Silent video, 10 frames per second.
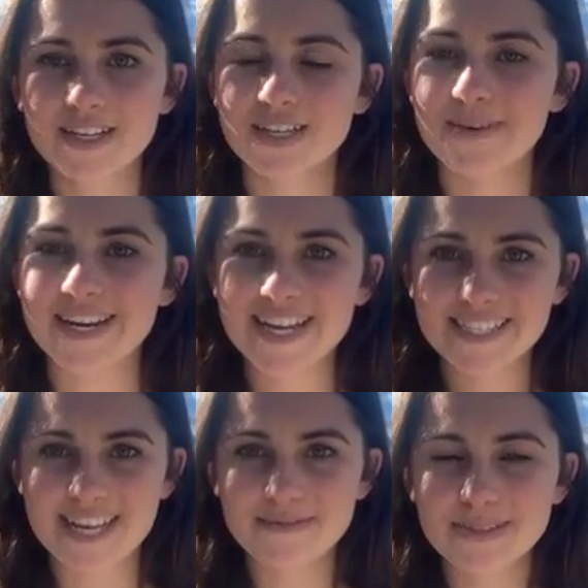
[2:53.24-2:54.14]
So my
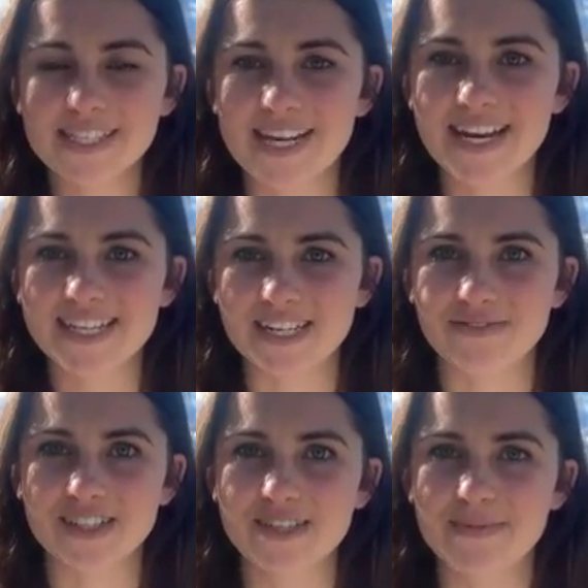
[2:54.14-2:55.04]
next steps are slightly
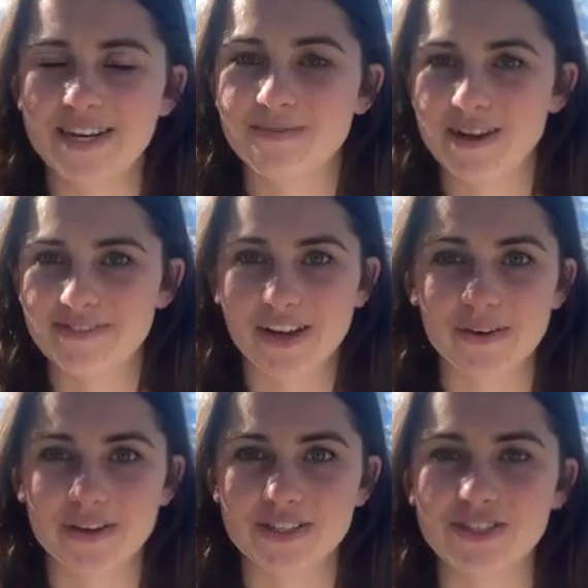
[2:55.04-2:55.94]
different to many of my
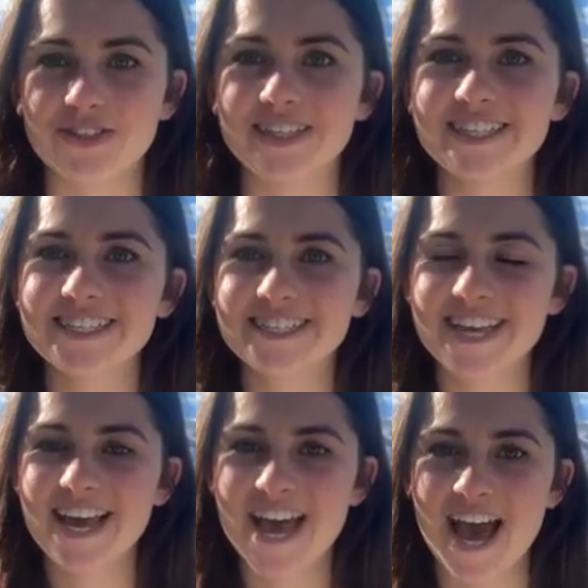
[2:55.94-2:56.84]
fellow honours students,
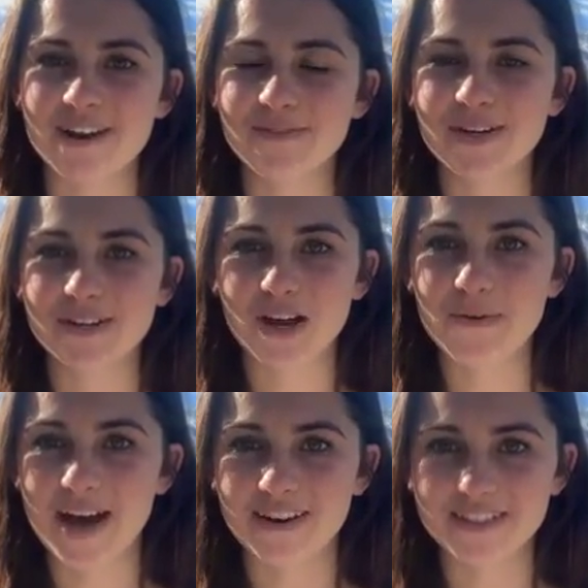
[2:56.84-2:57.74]
and I'm going to go
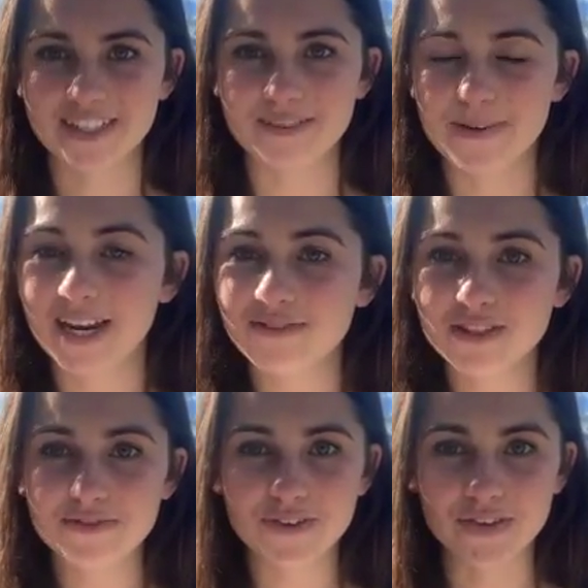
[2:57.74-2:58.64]
out and live my life
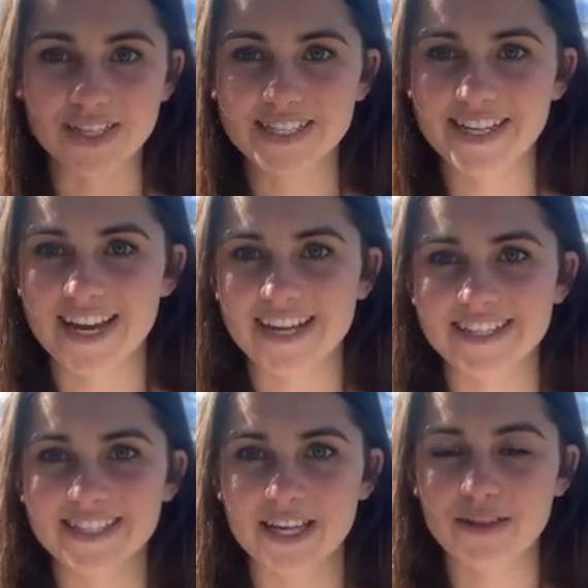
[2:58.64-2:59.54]
to the fullest
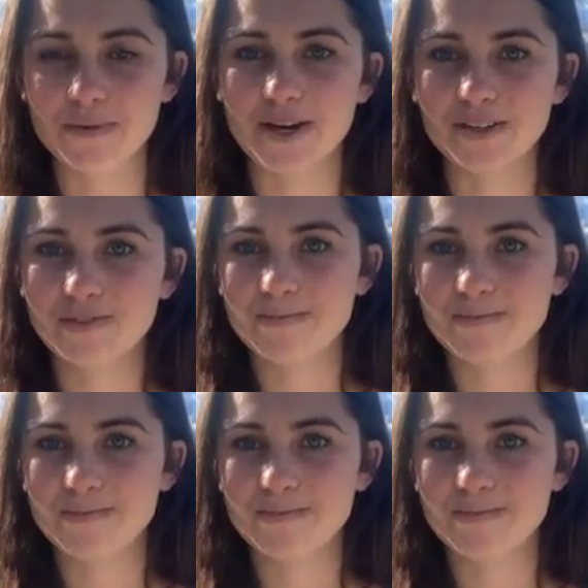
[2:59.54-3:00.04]
and see the world